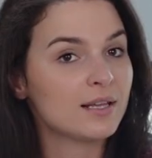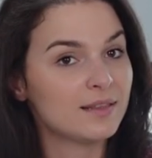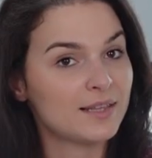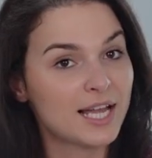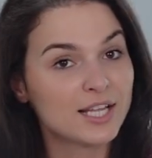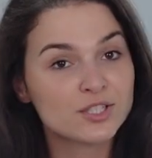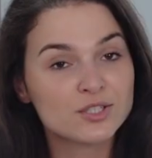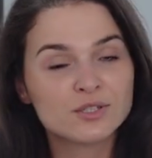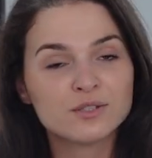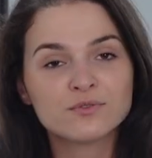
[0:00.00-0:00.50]

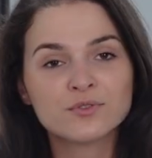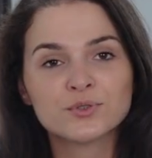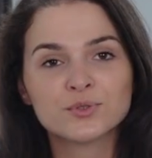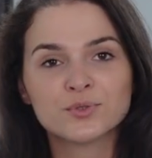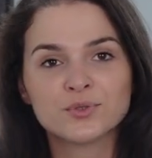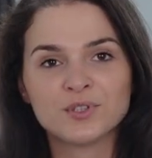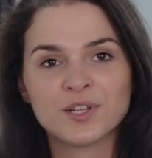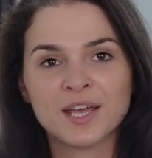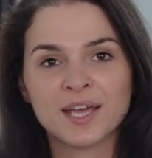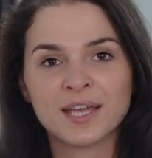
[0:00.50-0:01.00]
That's all for
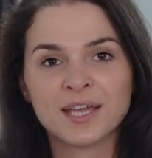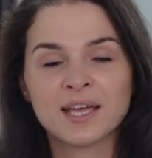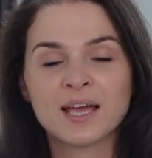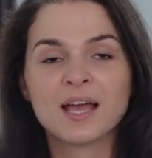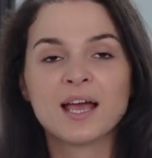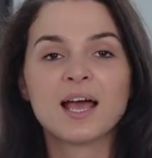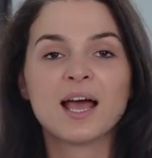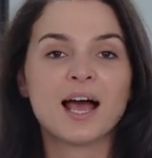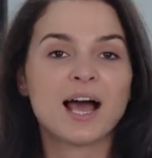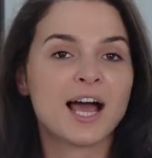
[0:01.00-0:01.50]
today.
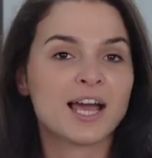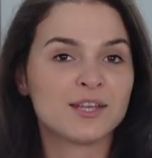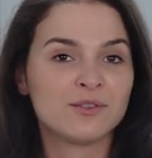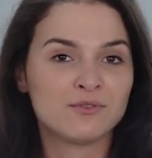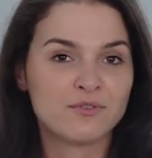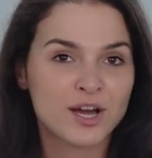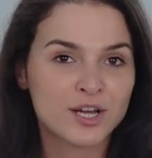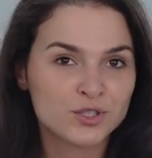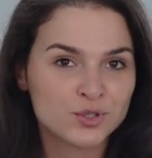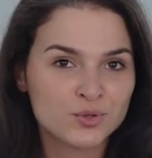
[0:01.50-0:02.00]
I
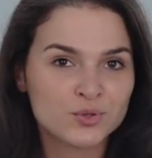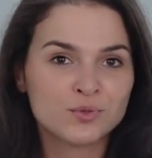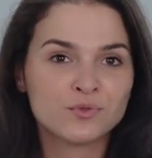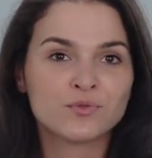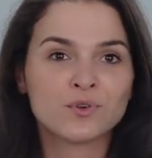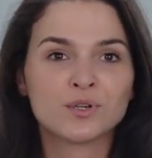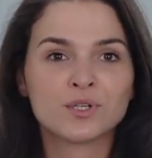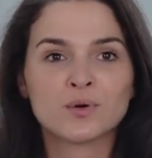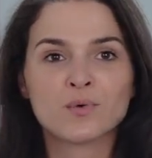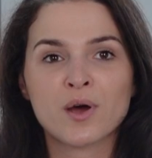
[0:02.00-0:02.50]
invite you to
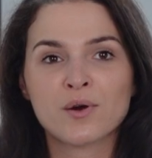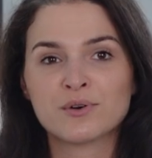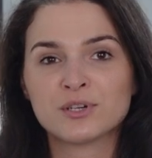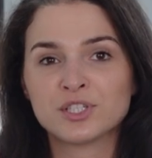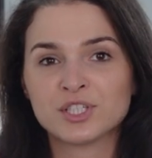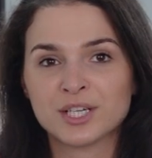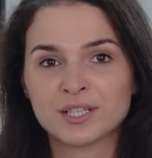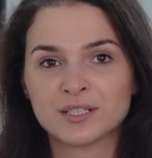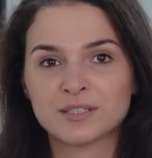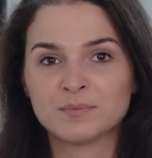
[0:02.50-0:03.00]
follow our
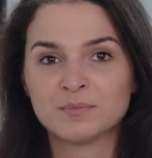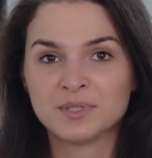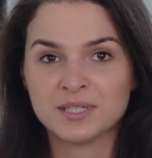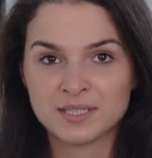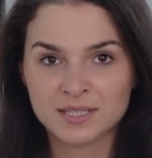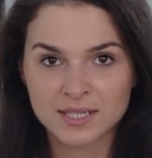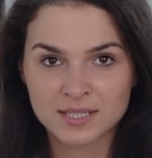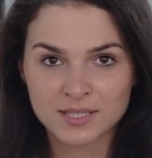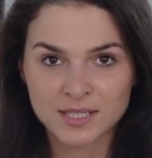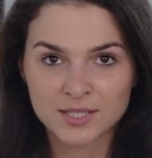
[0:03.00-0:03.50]
channel
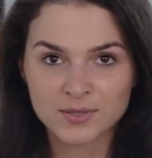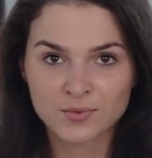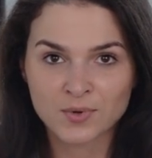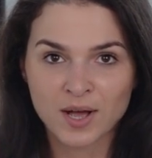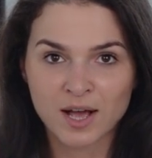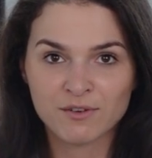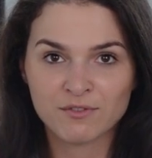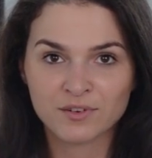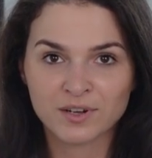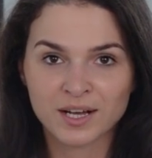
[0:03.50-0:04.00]
Biznes na
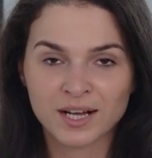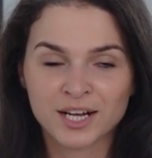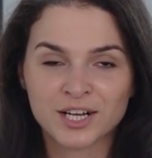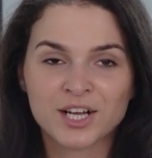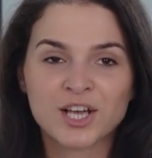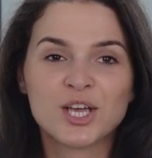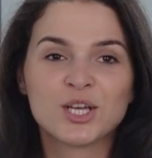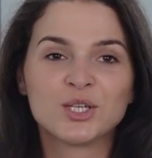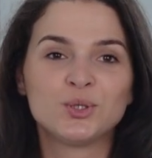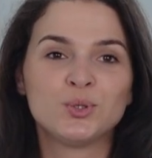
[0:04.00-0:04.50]
Słuchawkach.
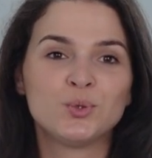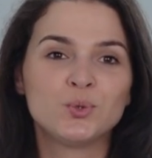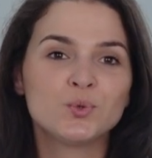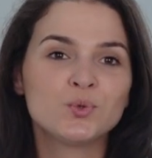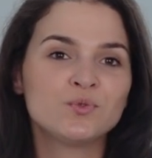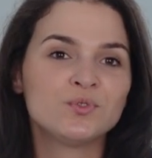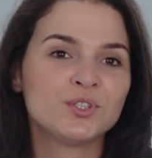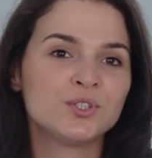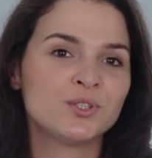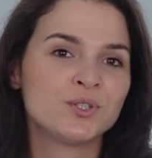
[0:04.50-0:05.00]
New
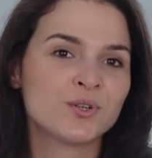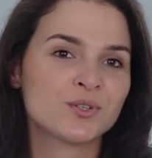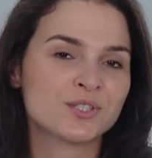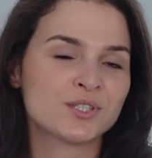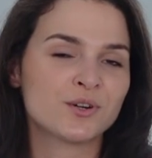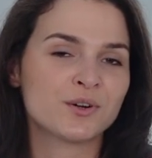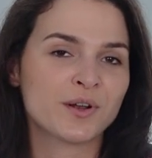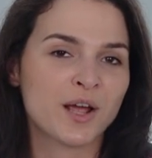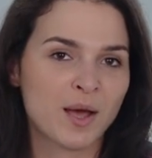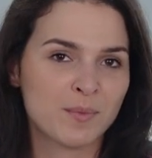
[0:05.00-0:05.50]
videos
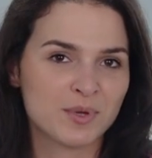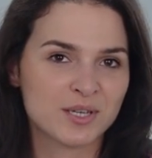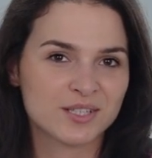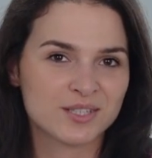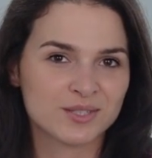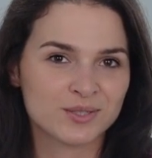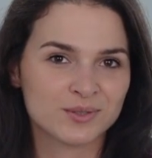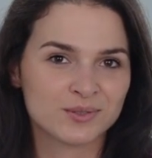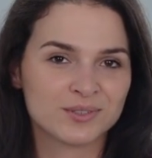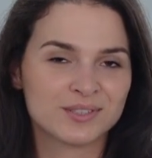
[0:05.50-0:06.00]
are coming
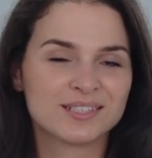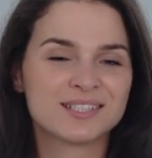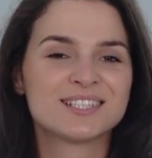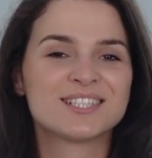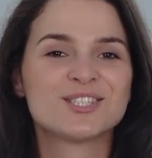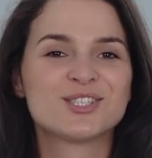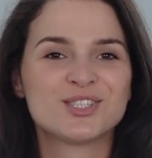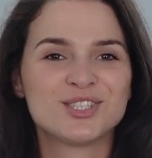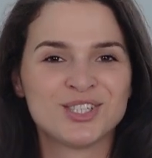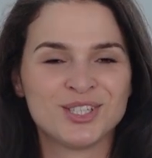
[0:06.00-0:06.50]
soon.
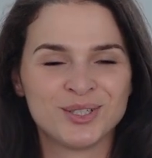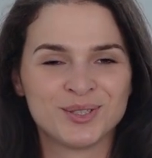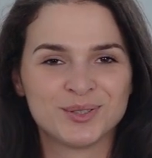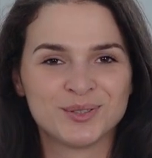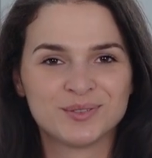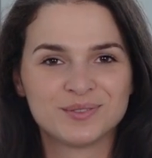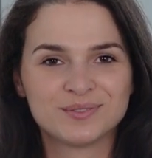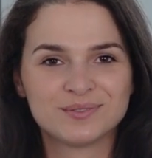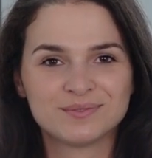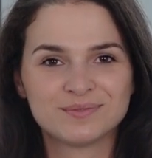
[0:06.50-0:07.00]
See
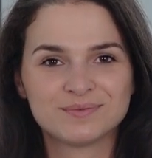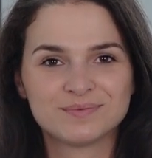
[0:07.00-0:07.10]
you.